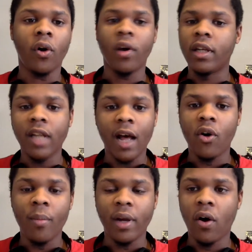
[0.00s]
and he's not going
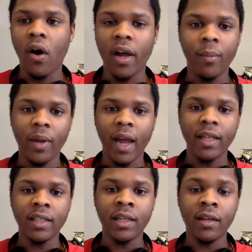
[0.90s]
to make an all-NBA
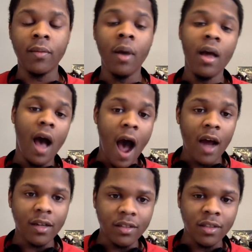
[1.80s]
team,
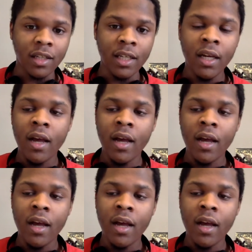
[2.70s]
honestly.